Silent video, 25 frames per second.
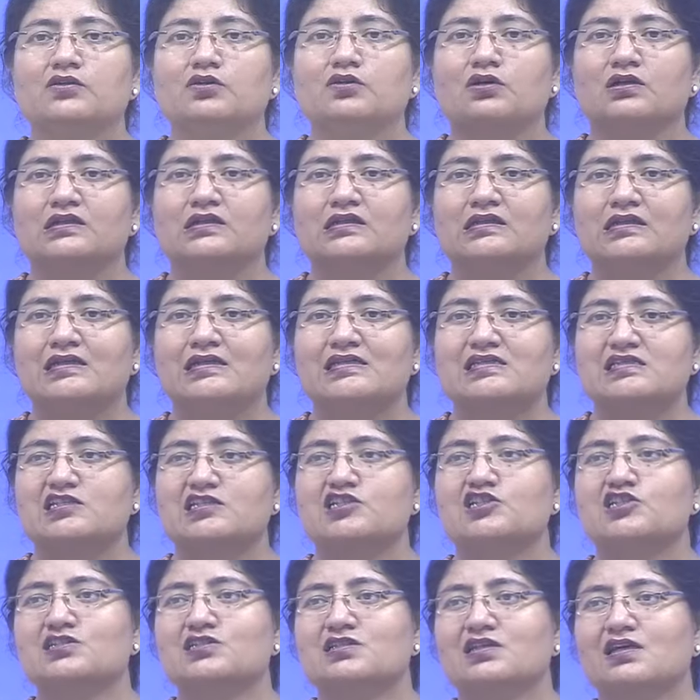
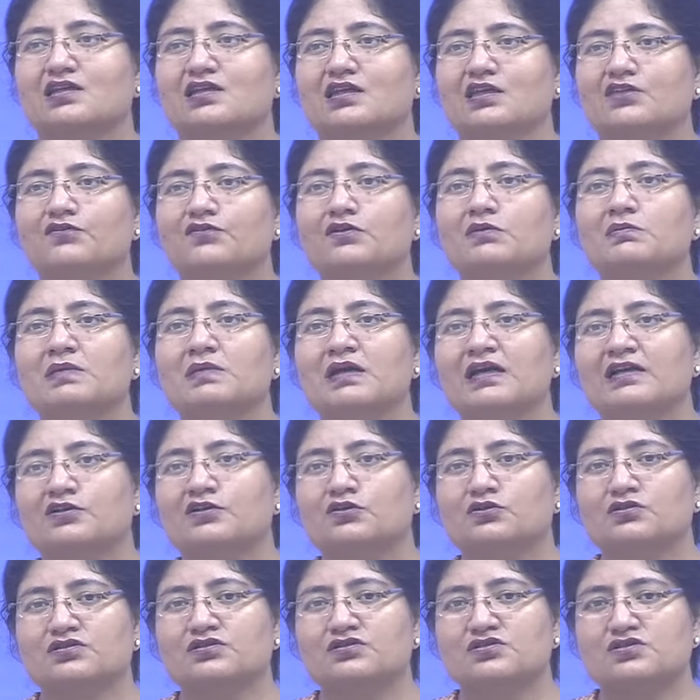organizations are giving back
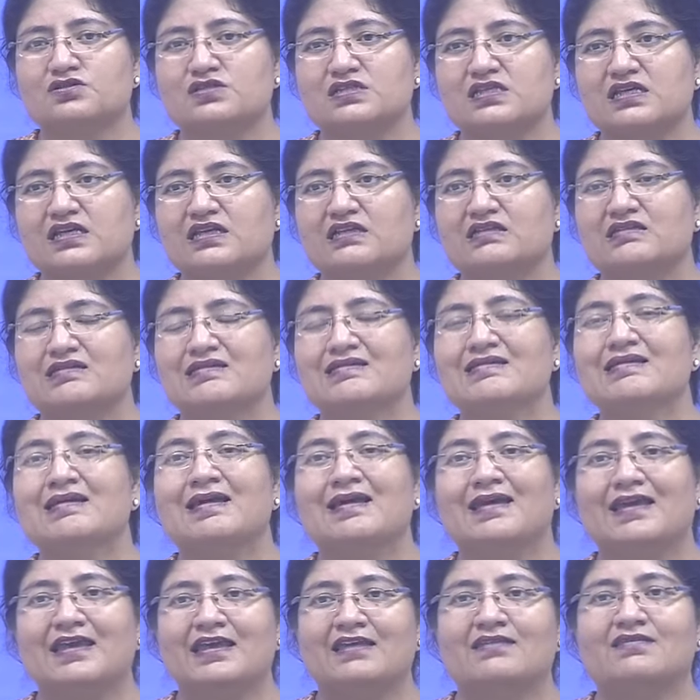to the society
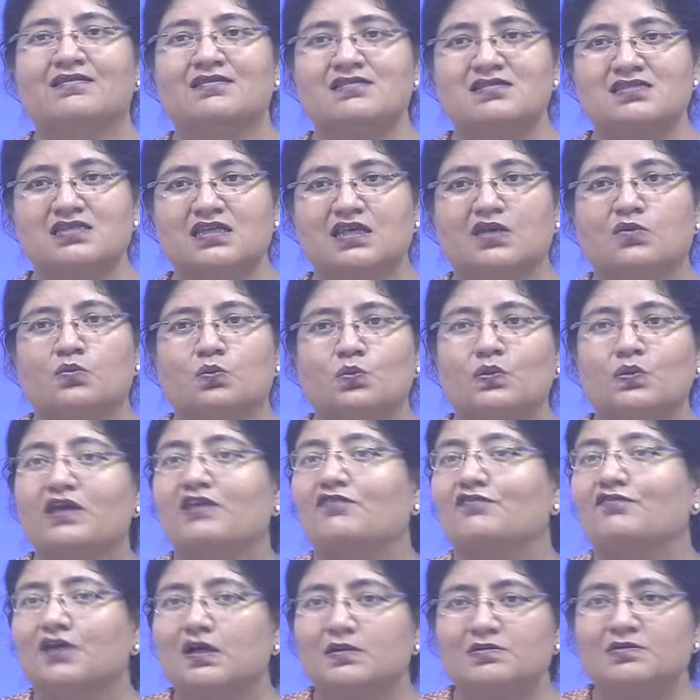in the same
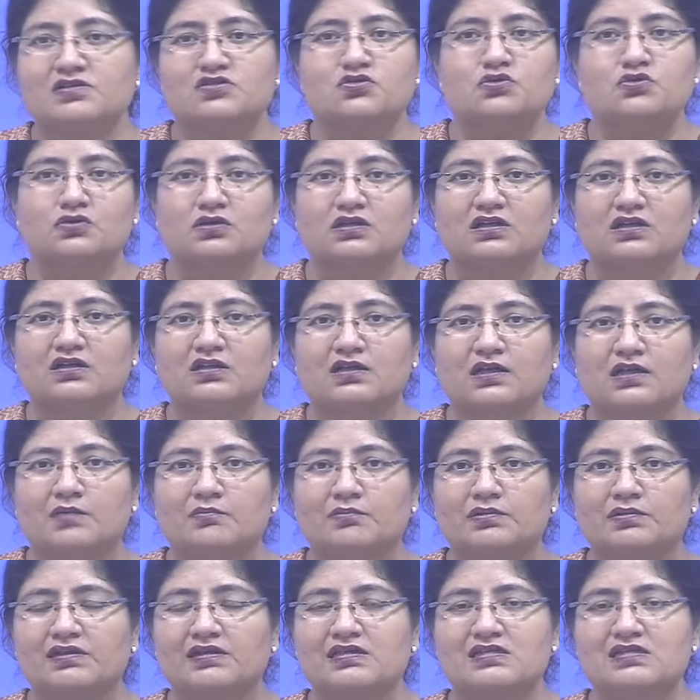way. Pharmaceutical
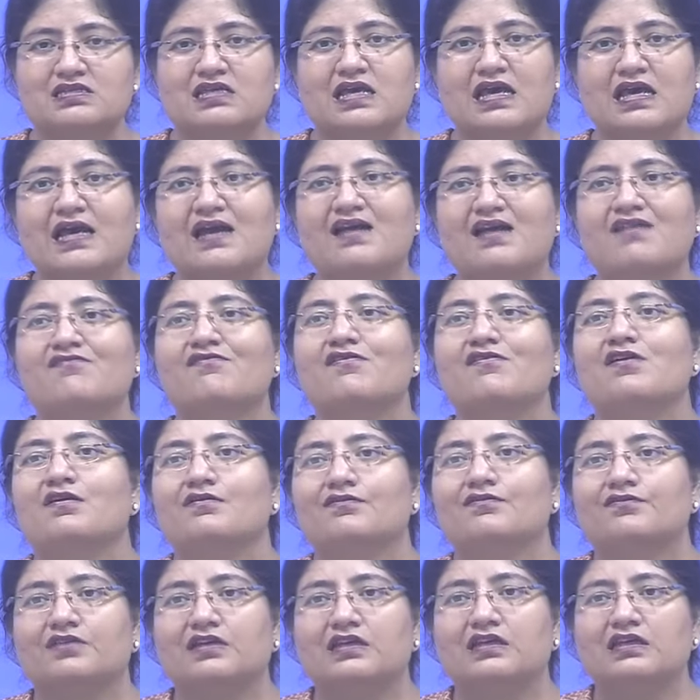companies have
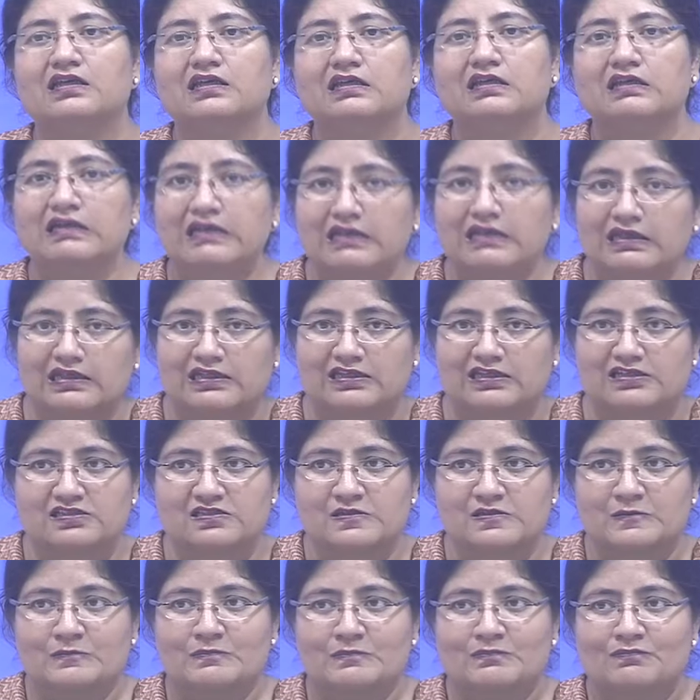free clinics.
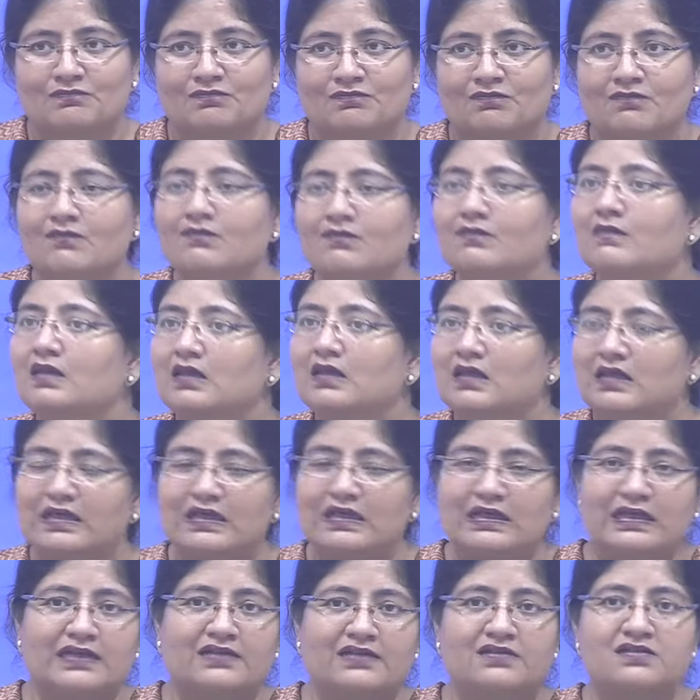
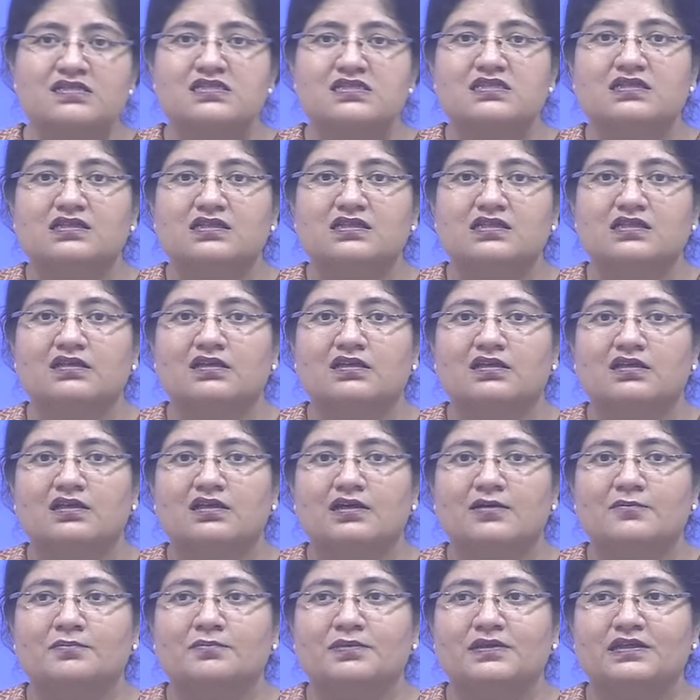Electricity
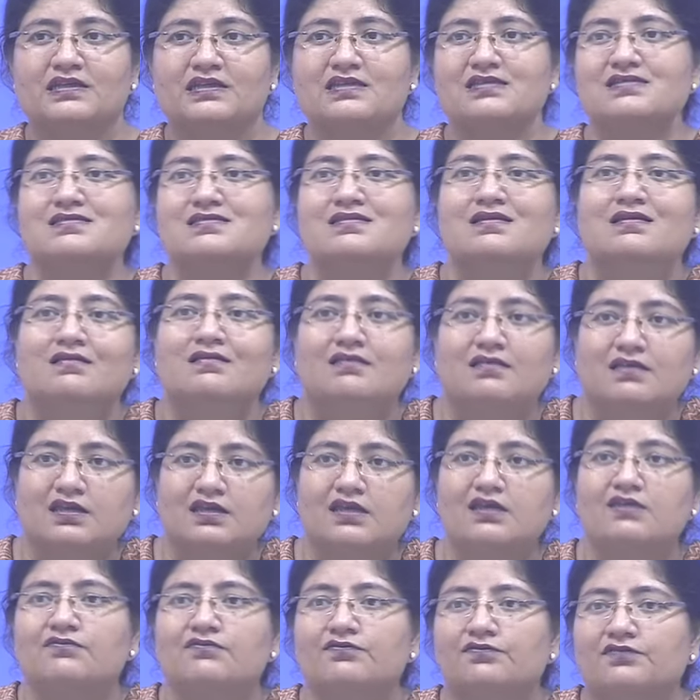companies
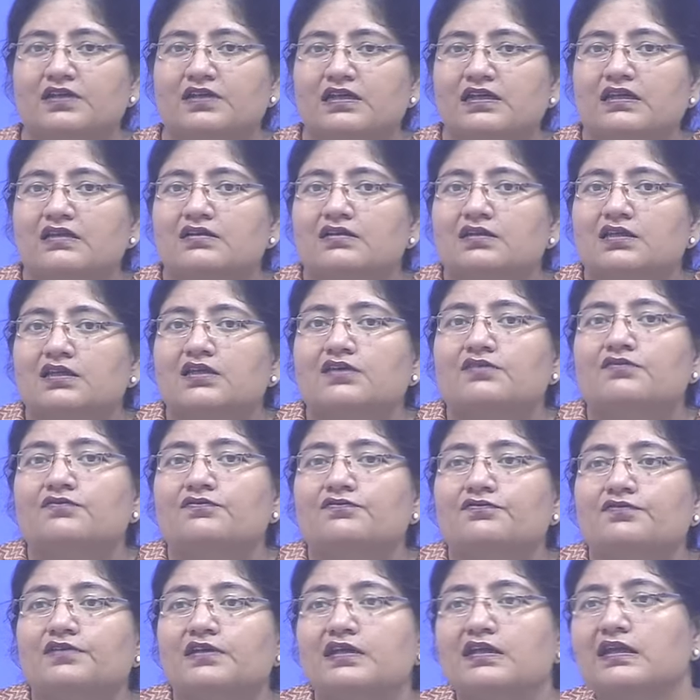give free
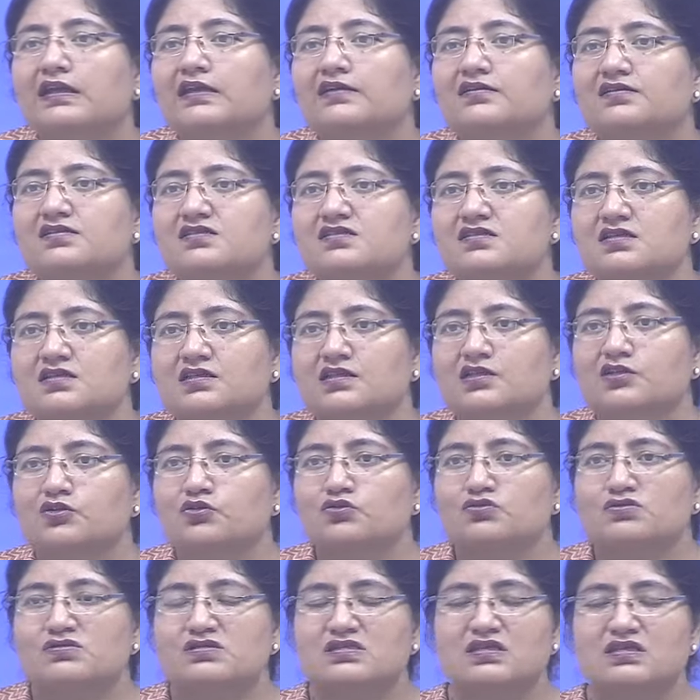electricity
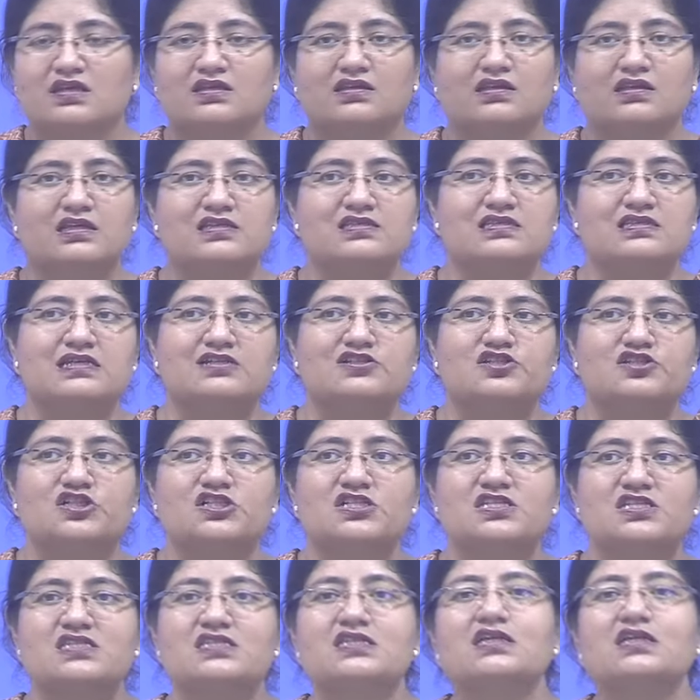to, say, the essential
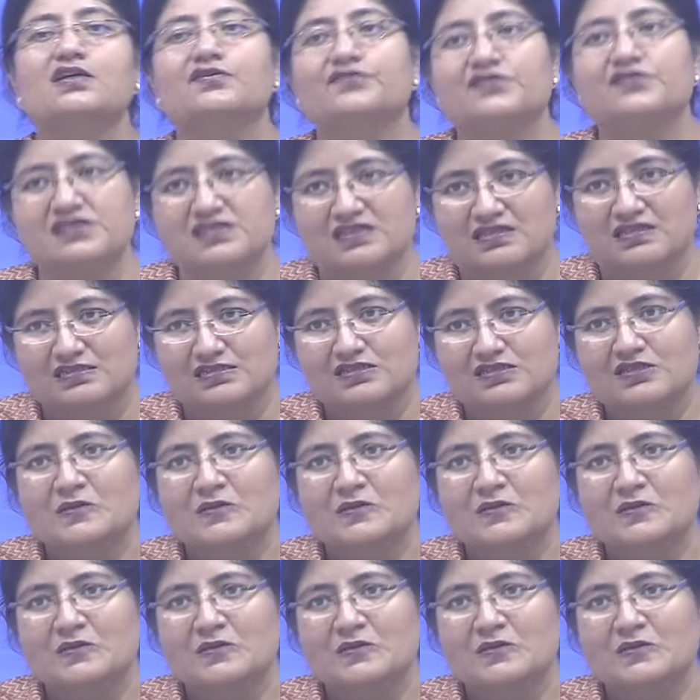services.